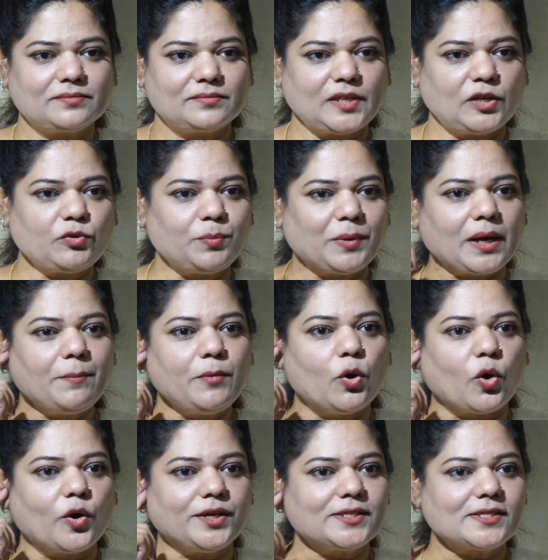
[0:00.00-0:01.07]
It would become
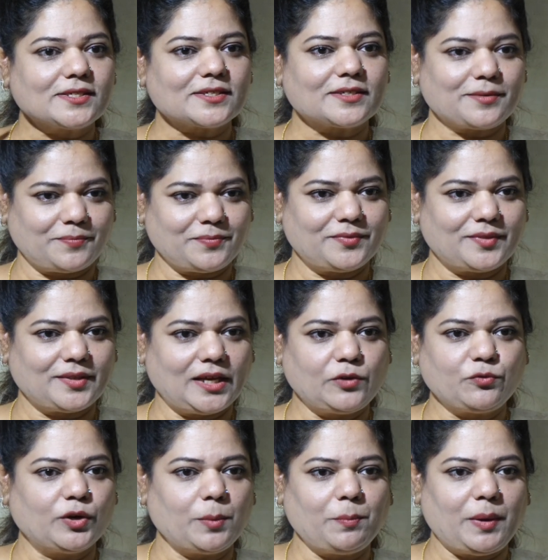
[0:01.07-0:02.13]
noise. It
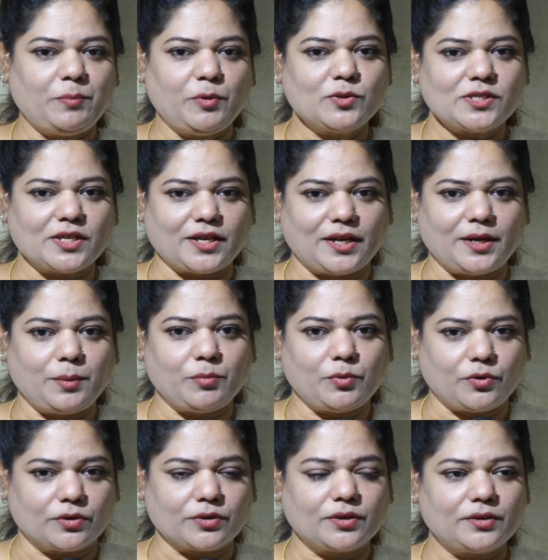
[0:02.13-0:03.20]
wouldn't be music
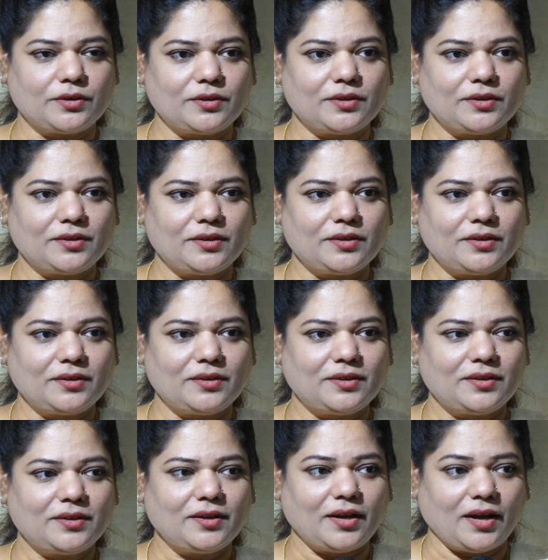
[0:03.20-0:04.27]
anymore.
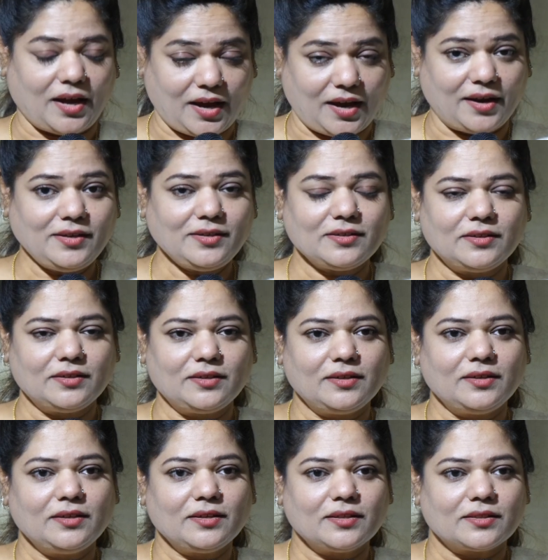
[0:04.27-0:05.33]
And
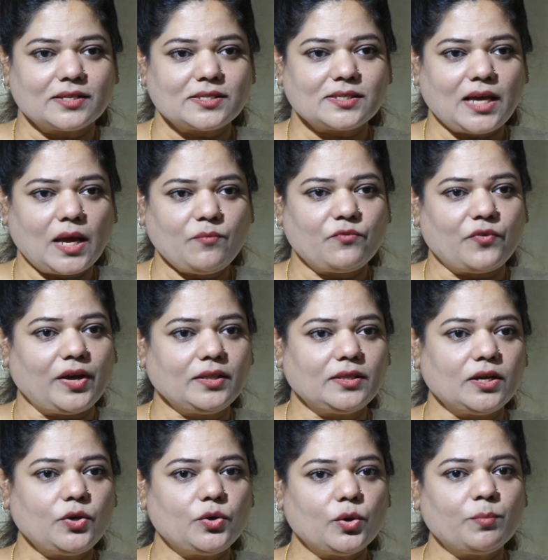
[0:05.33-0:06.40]
the same way, the
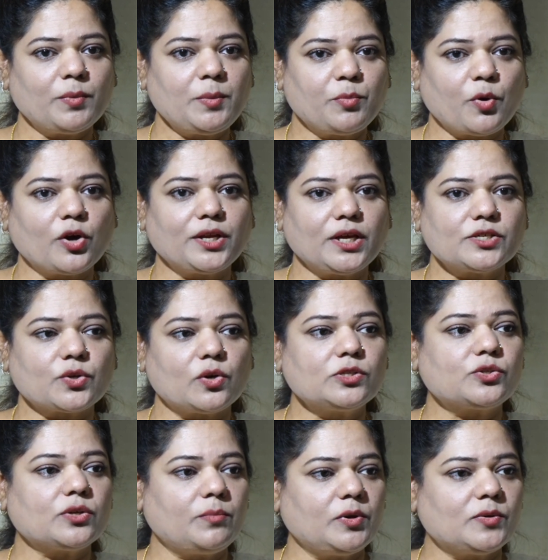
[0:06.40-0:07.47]
human body is
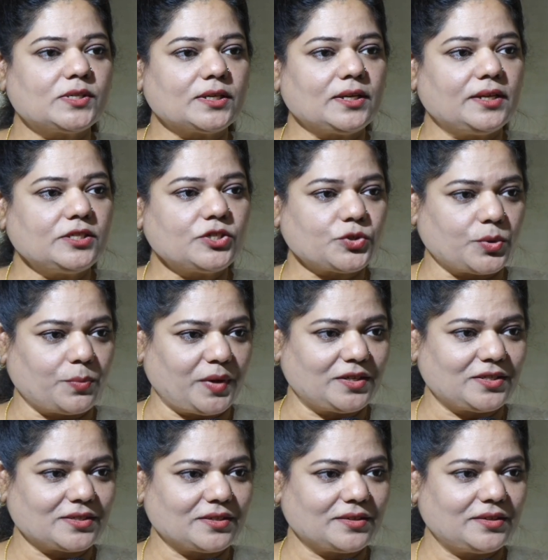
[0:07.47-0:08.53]
also a musical
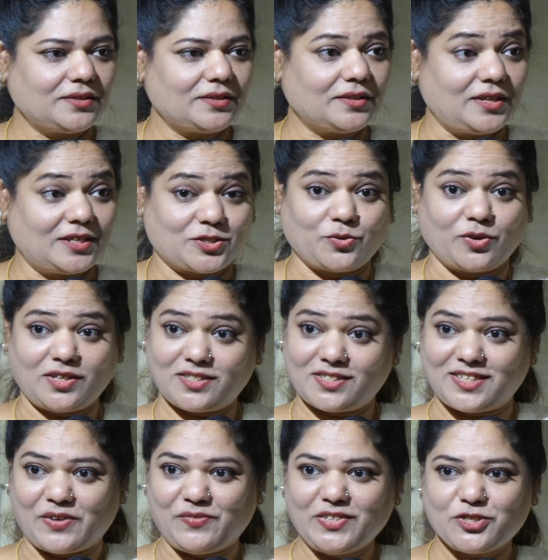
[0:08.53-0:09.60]
instrument. It's got its
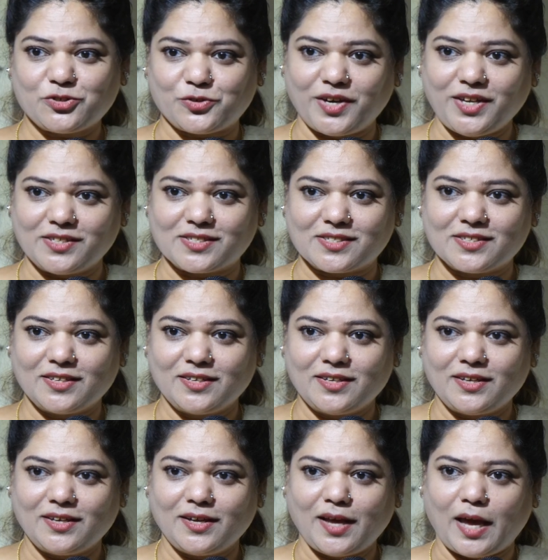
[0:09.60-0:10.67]
7 strings
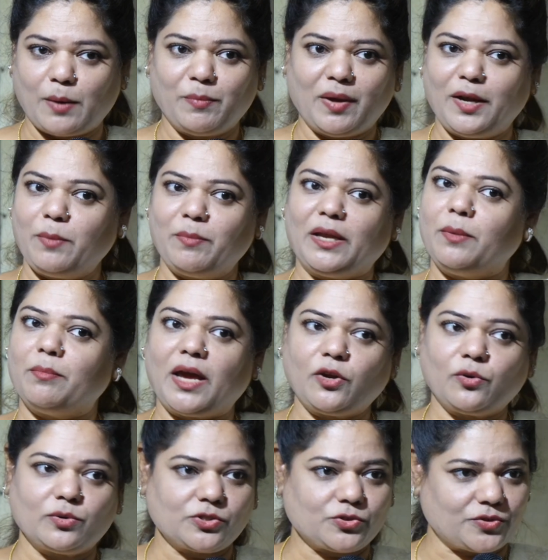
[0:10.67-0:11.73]
and many, many
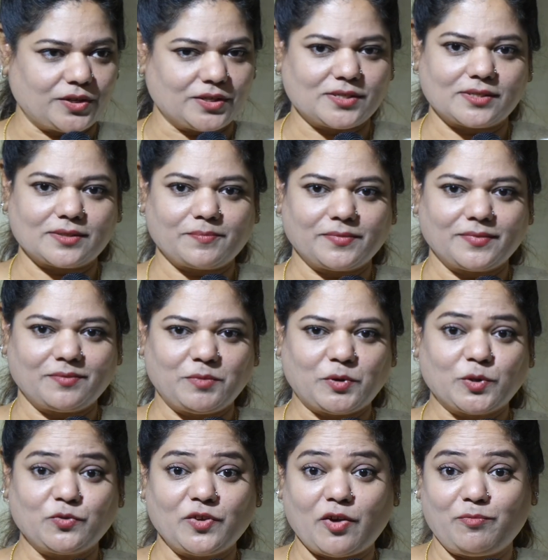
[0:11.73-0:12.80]
micro strings,
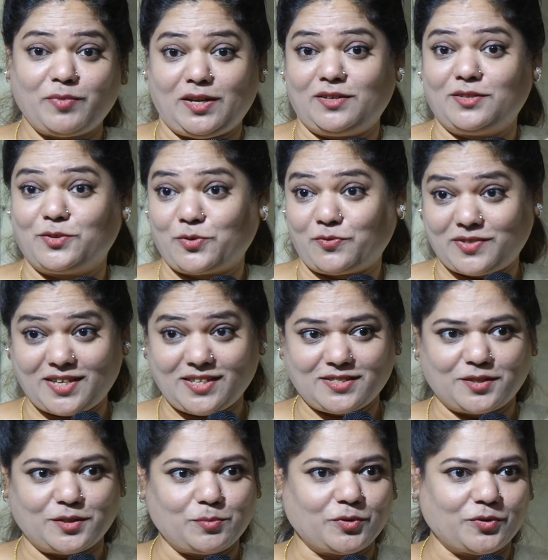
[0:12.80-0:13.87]
because we have millions of cells
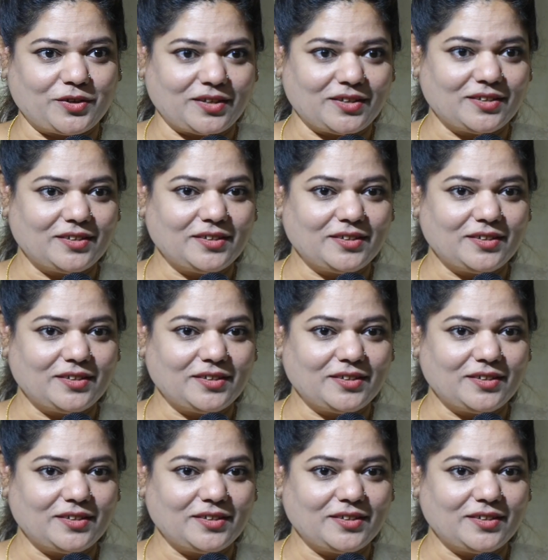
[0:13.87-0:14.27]
in the body.